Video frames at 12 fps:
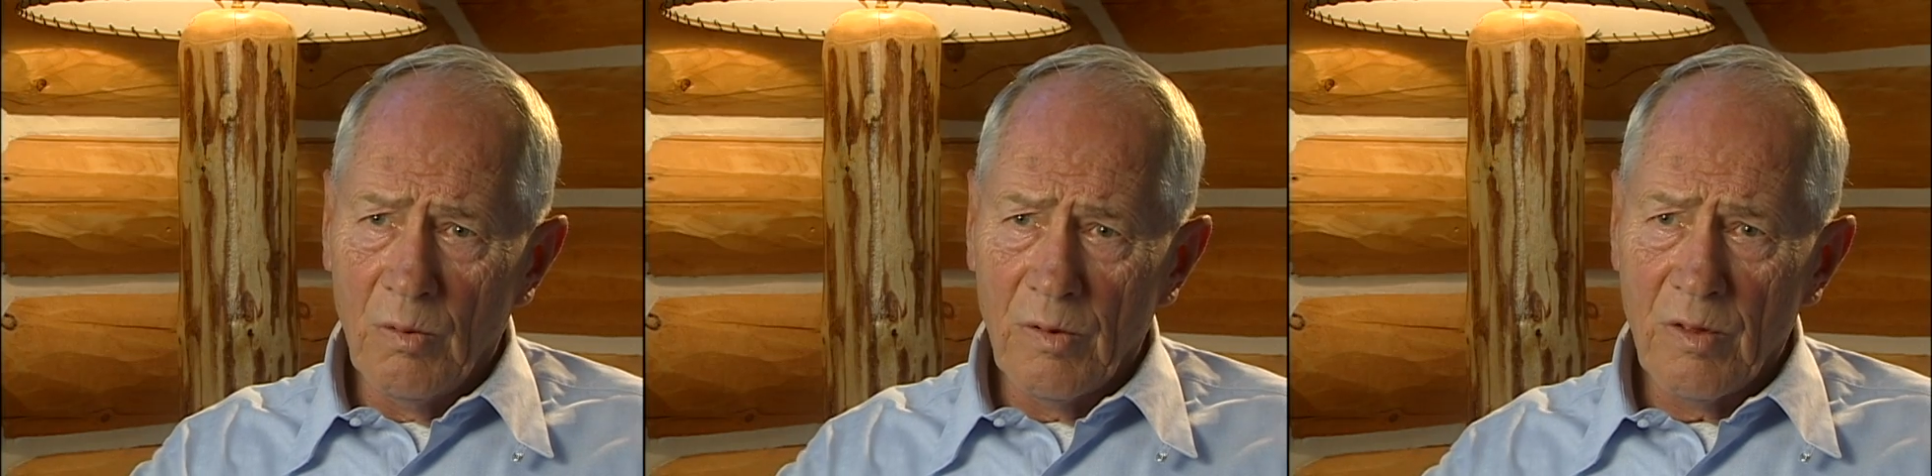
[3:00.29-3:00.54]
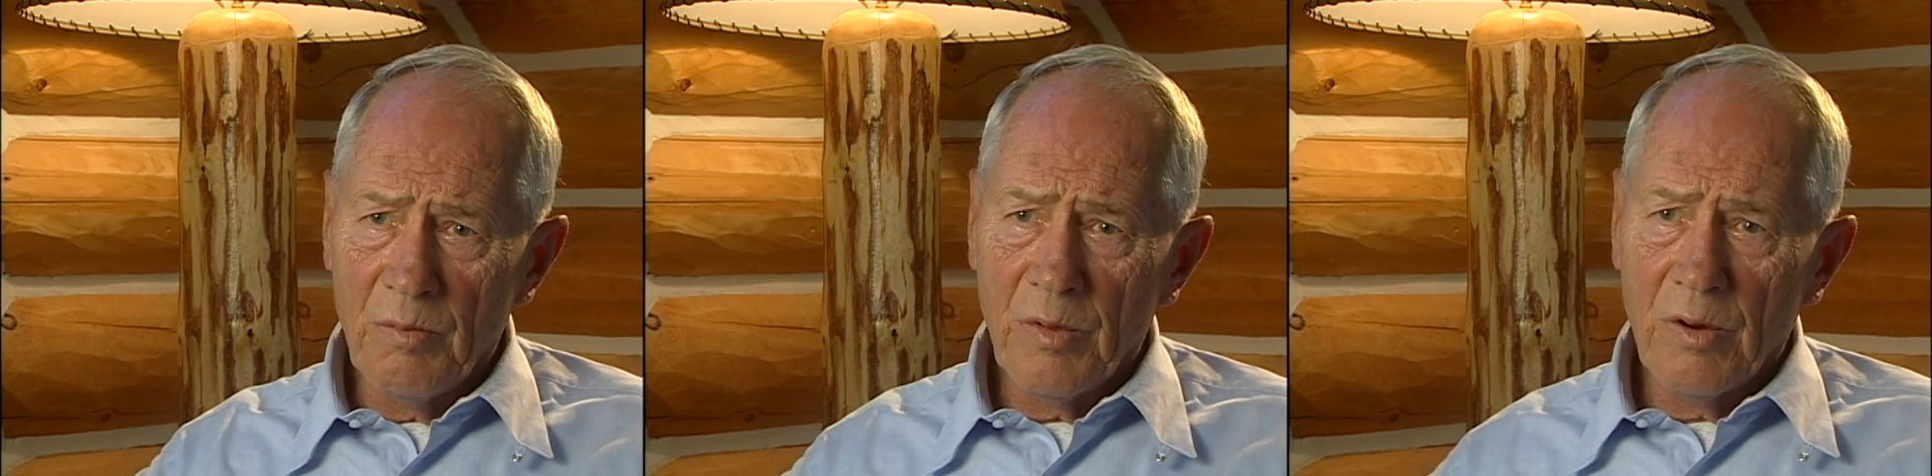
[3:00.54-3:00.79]
where
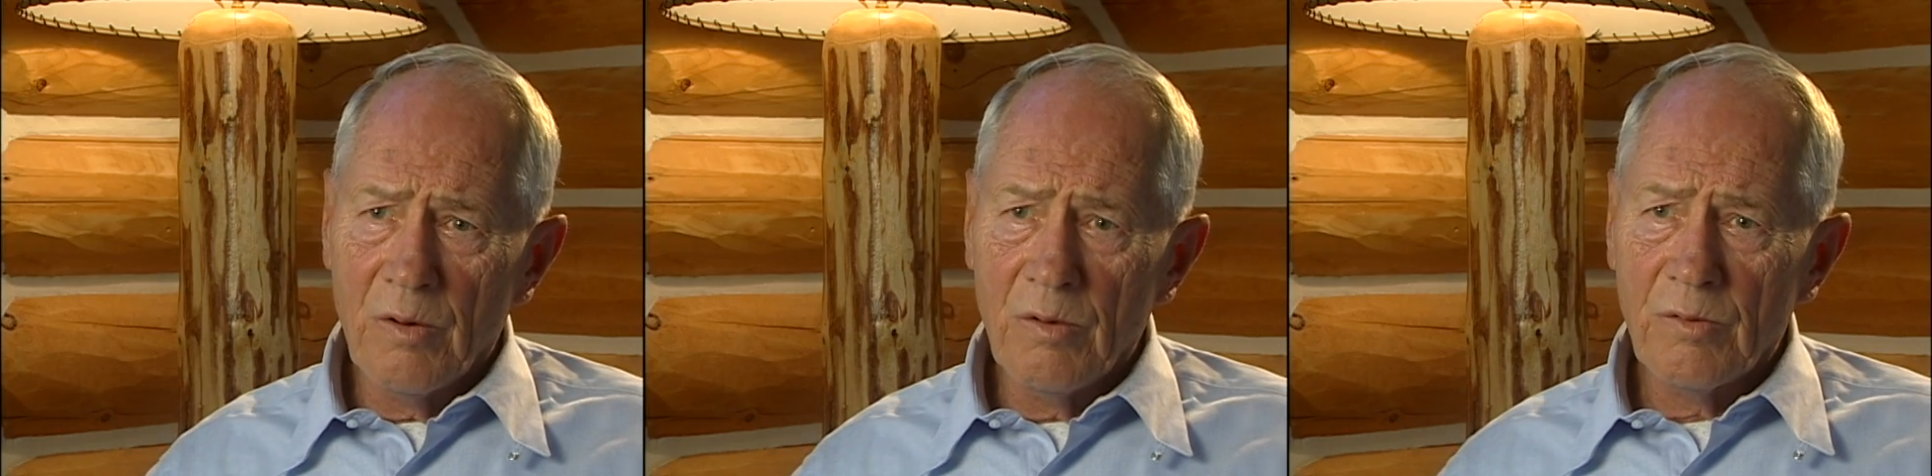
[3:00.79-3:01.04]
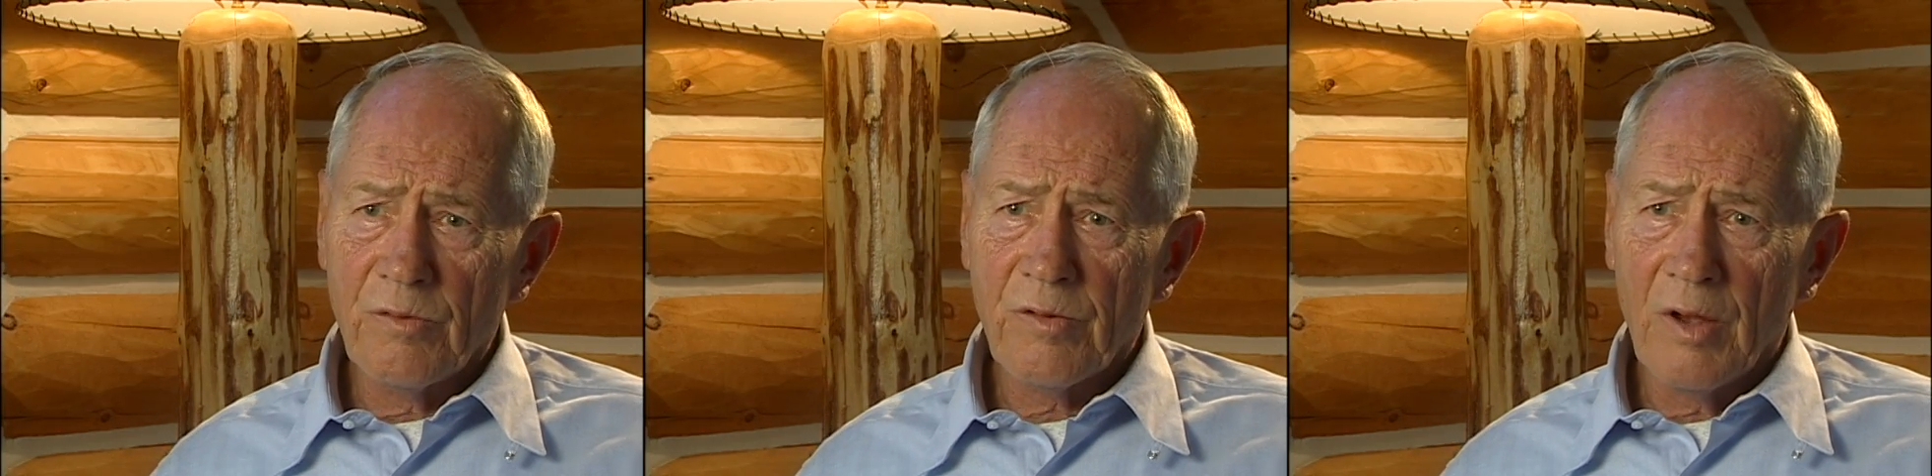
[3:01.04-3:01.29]
the
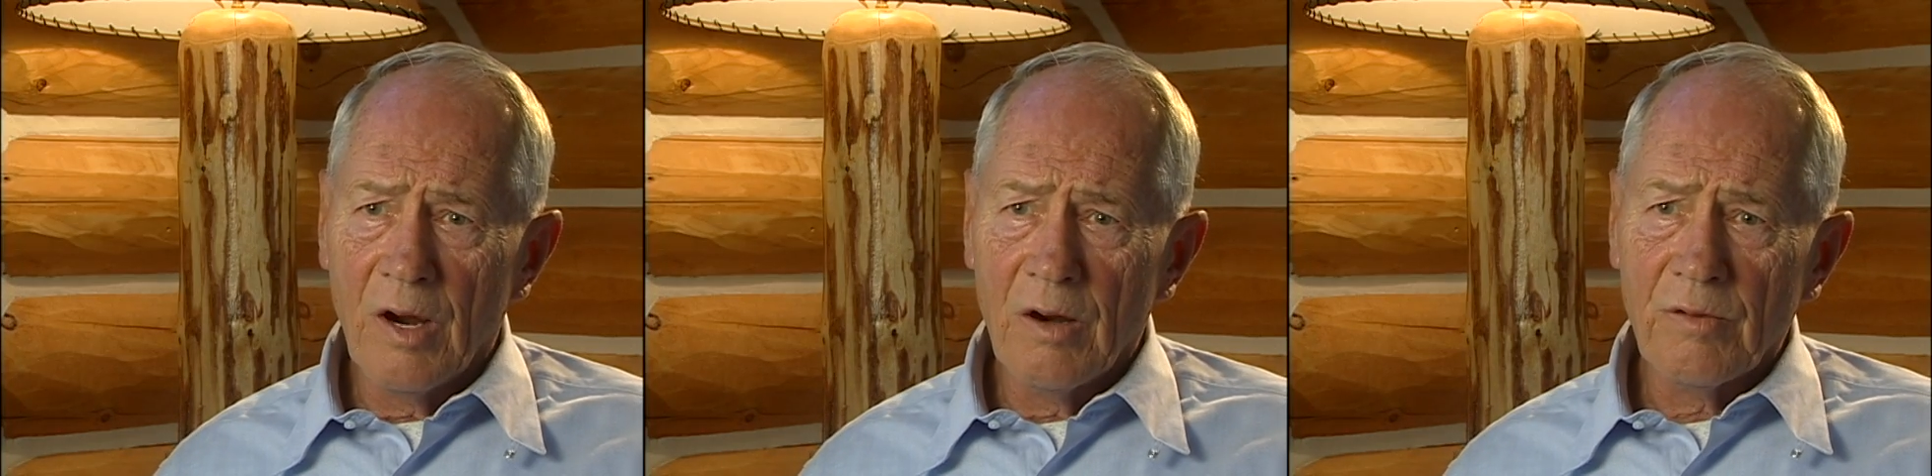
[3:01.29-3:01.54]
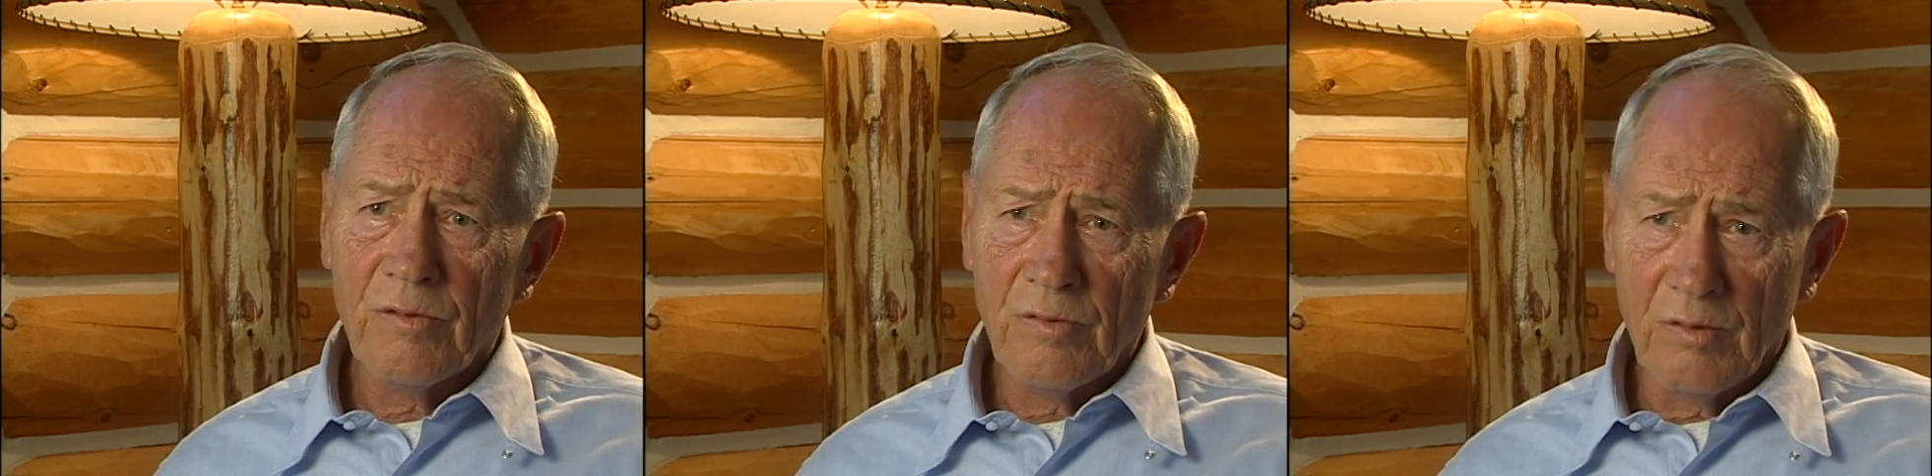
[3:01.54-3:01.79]
Bitterroot
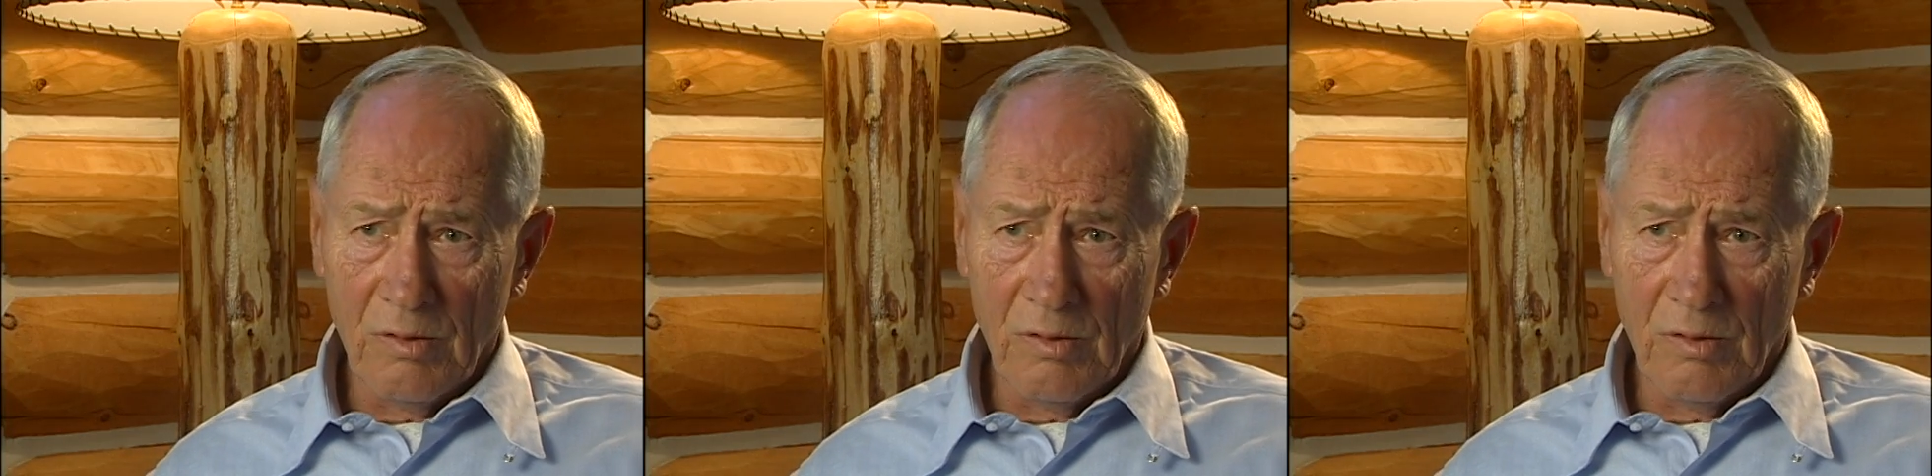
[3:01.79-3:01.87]
starts,